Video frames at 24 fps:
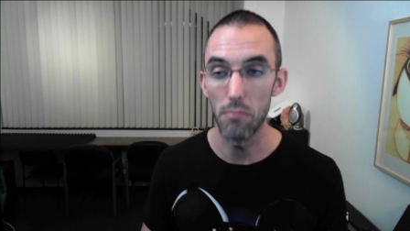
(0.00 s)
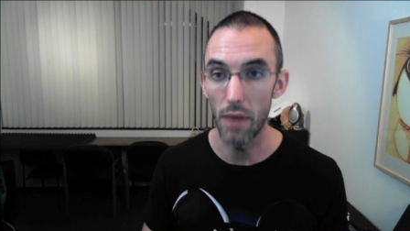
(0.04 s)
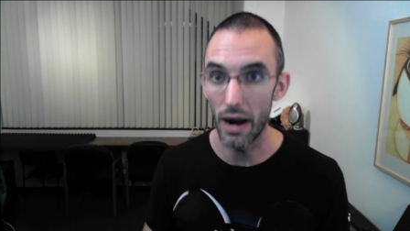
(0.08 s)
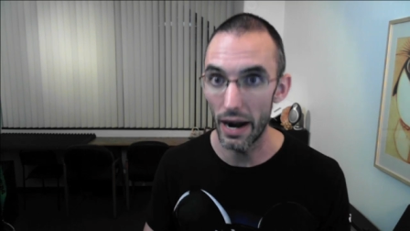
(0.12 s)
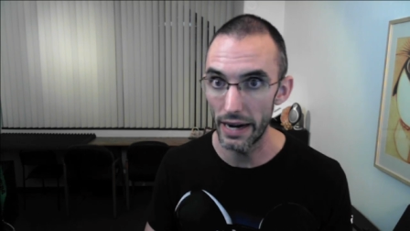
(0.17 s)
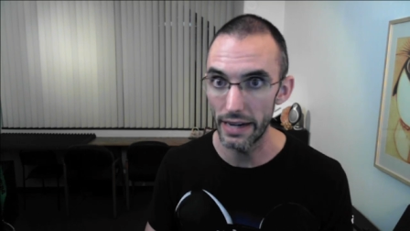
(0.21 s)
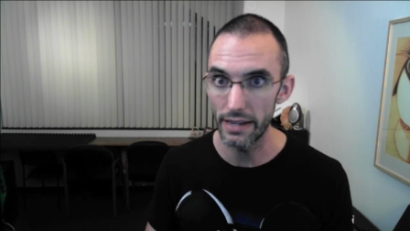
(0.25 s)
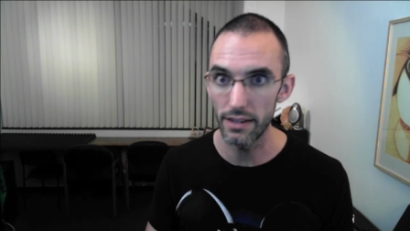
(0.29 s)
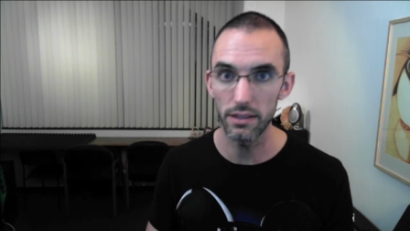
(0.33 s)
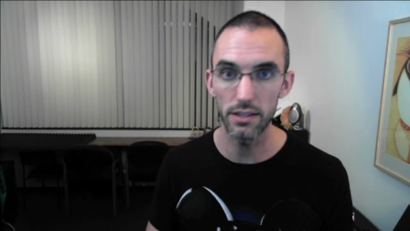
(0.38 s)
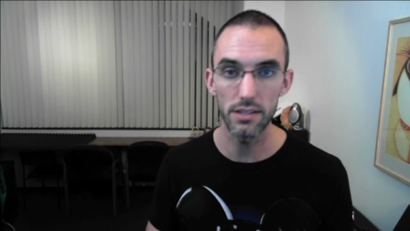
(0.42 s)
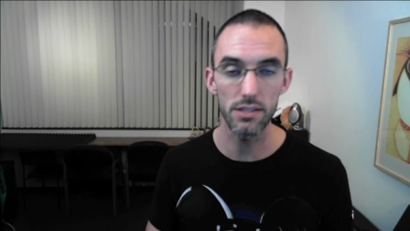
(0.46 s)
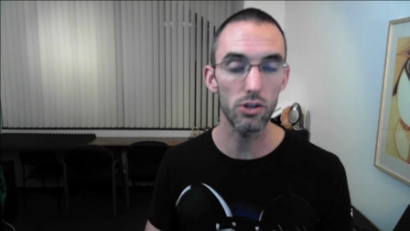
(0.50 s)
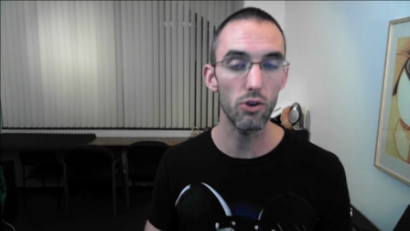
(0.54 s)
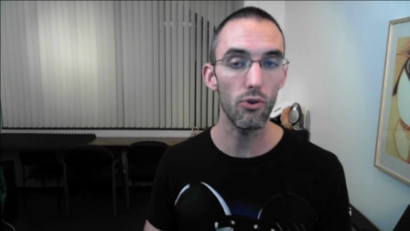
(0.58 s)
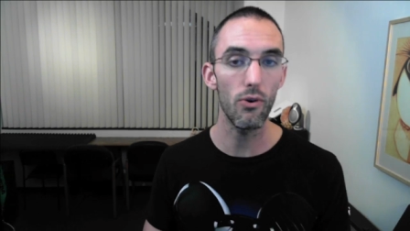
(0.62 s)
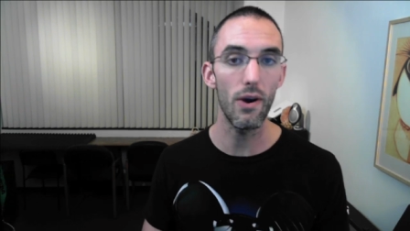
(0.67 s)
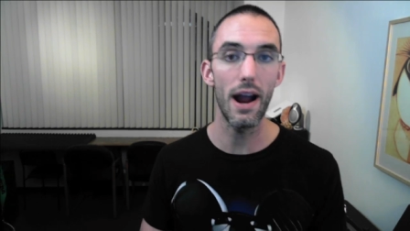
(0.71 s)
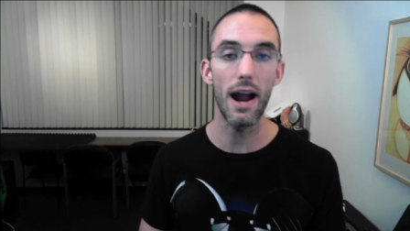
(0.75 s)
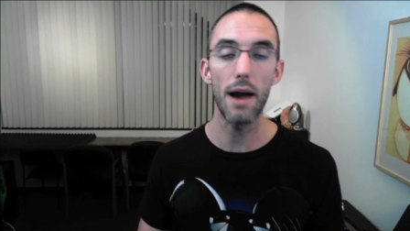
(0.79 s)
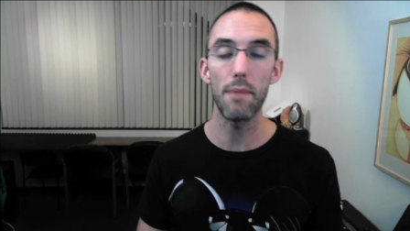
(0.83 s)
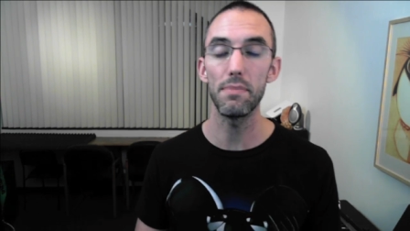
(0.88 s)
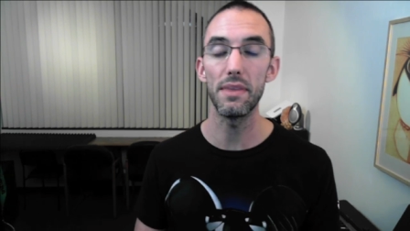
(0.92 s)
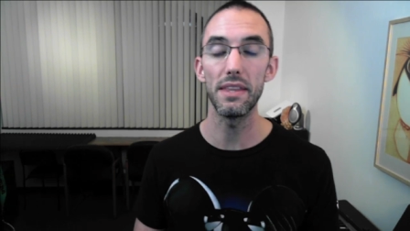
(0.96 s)
mindless
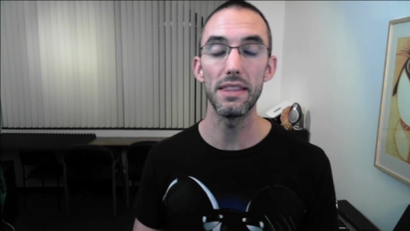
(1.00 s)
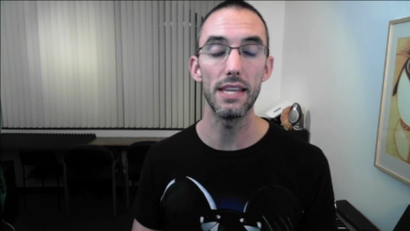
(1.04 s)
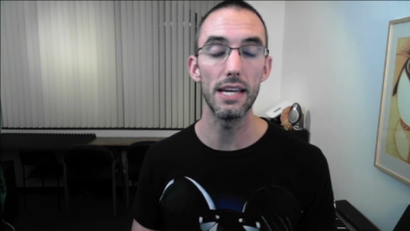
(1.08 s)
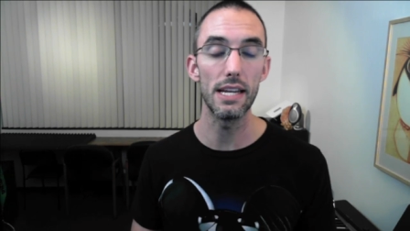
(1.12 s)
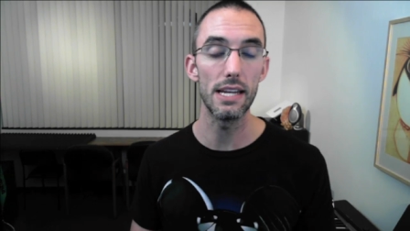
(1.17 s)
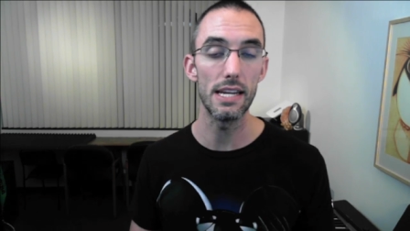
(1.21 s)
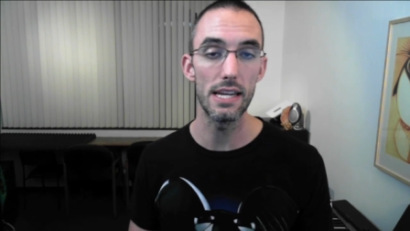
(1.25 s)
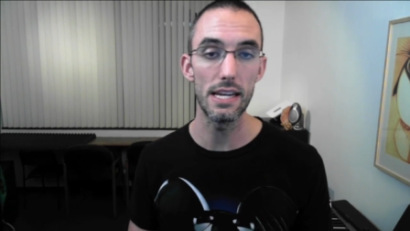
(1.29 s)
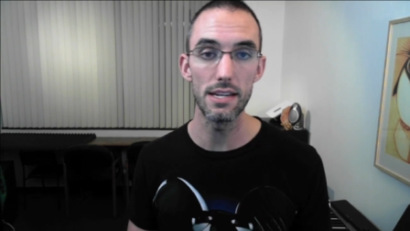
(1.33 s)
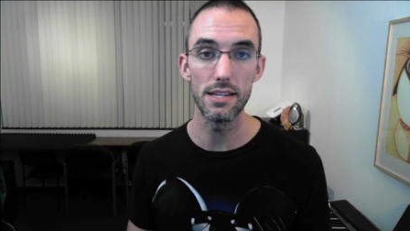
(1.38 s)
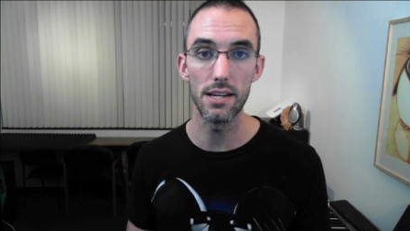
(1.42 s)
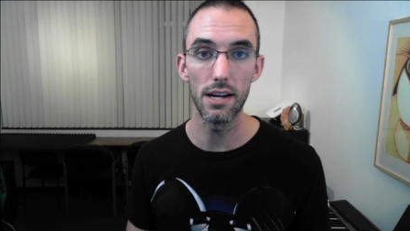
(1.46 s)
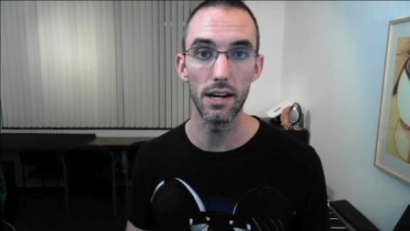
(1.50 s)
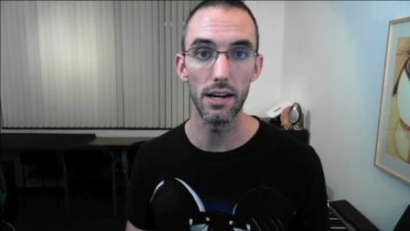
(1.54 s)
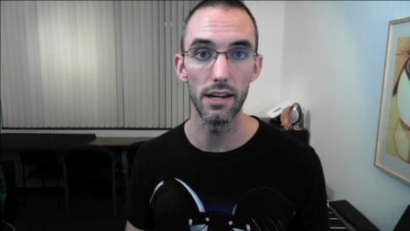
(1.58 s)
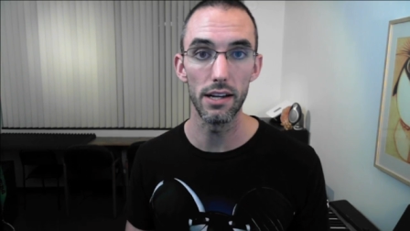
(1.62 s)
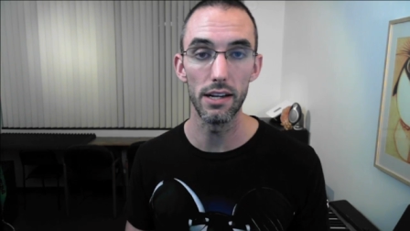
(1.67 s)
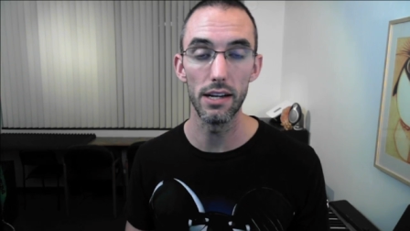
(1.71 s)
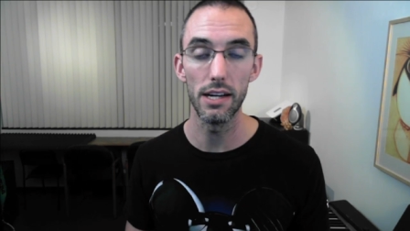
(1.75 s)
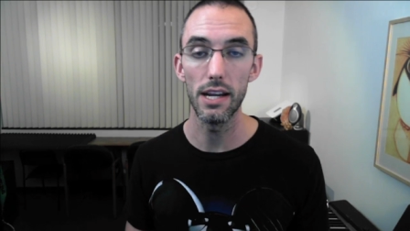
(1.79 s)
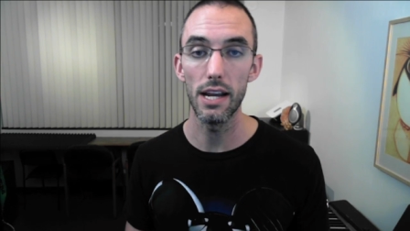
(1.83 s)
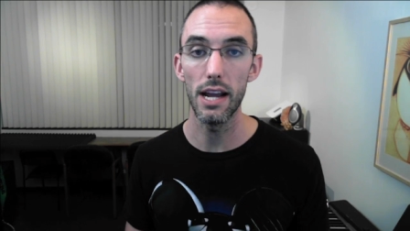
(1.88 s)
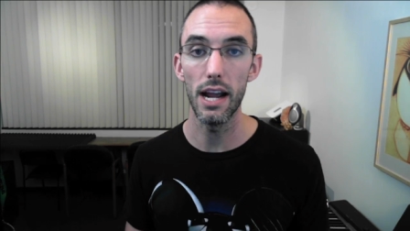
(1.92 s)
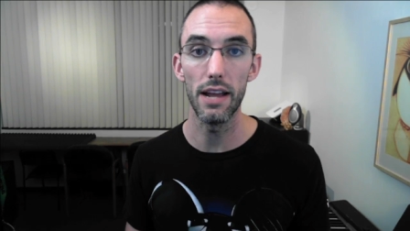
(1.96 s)
crap that they need
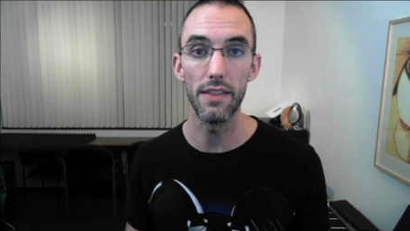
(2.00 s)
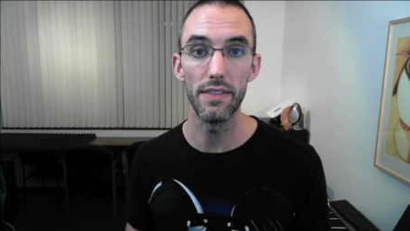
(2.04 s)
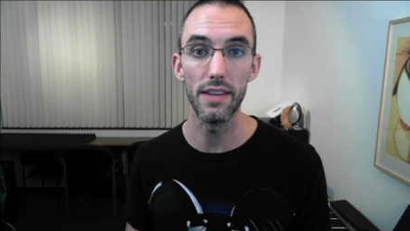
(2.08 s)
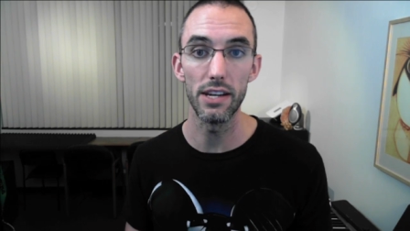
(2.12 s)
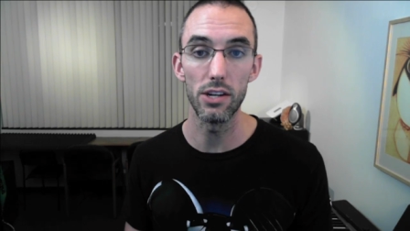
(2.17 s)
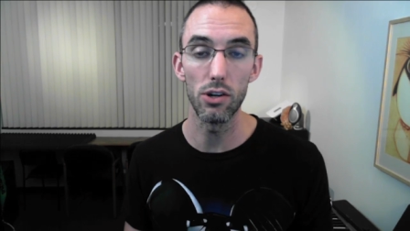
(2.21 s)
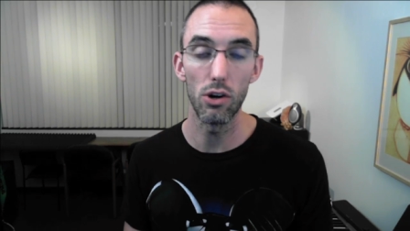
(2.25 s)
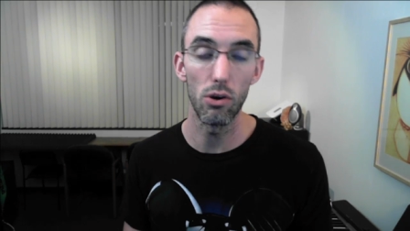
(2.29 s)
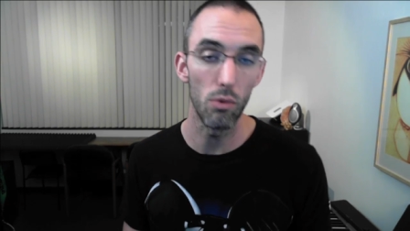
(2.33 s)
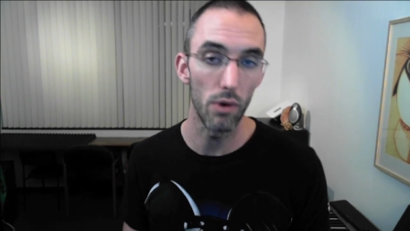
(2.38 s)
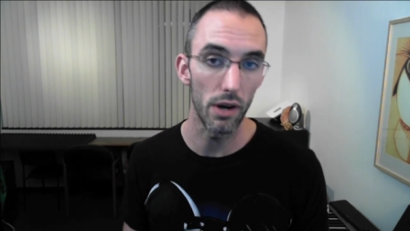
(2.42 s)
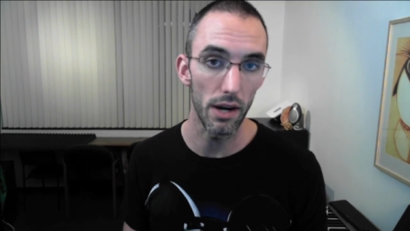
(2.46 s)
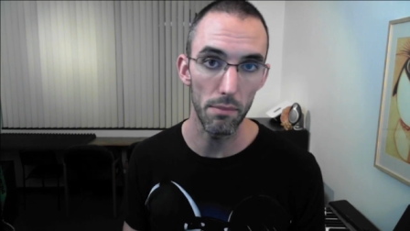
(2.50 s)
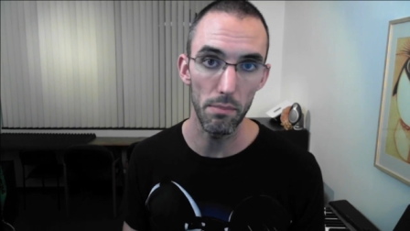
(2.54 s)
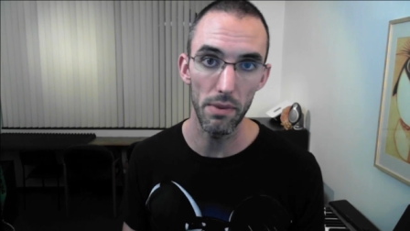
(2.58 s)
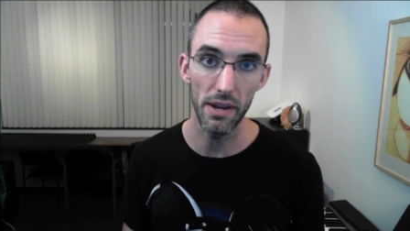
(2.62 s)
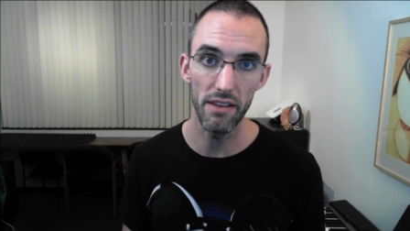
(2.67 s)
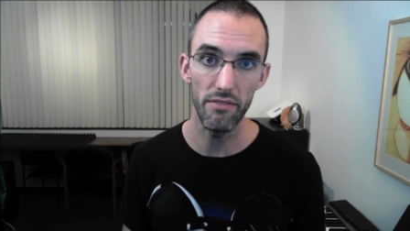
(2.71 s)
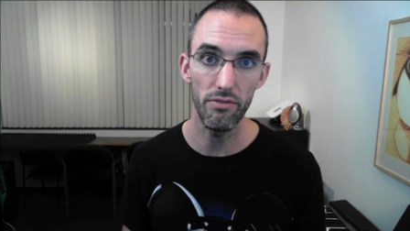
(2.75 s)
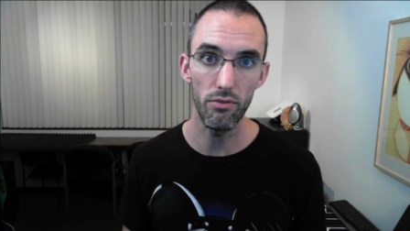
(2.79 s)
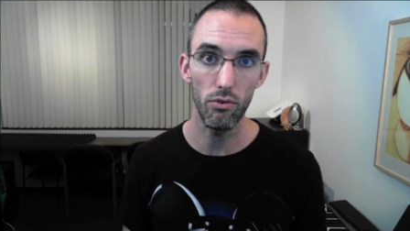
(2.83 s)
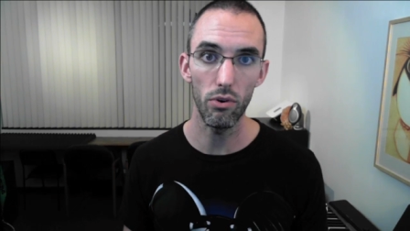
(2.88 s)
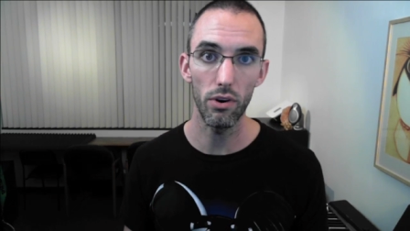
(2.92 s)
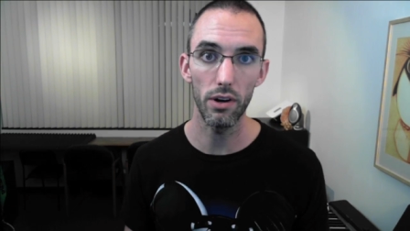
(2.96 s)
done and they don't want to
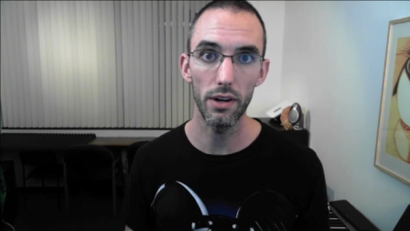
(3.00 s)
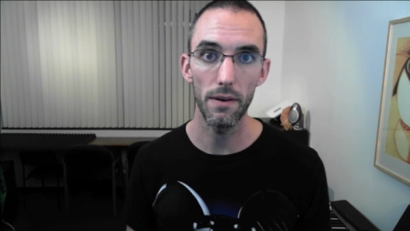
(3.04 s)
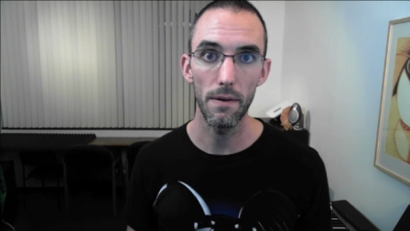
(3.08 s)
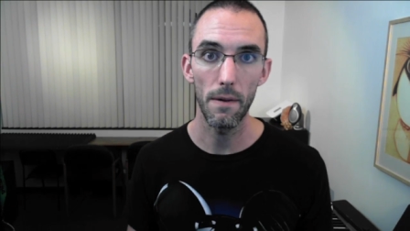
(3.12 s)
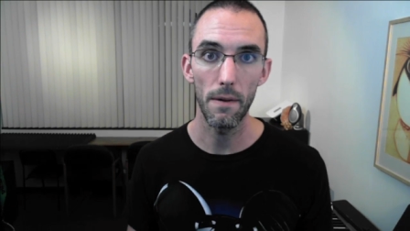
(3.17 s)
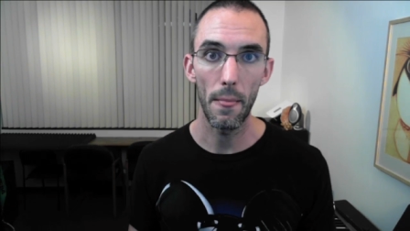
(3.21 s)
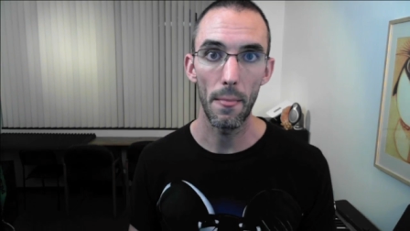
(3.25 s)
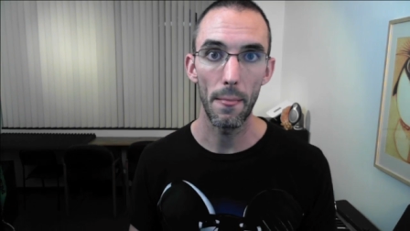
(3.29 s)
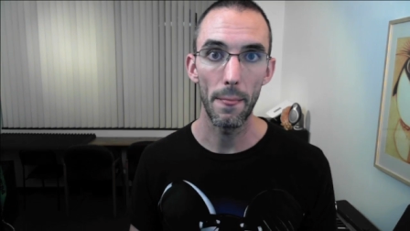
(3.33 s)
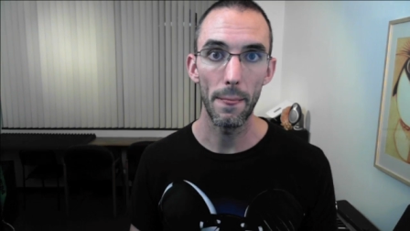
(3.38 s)
pay for it.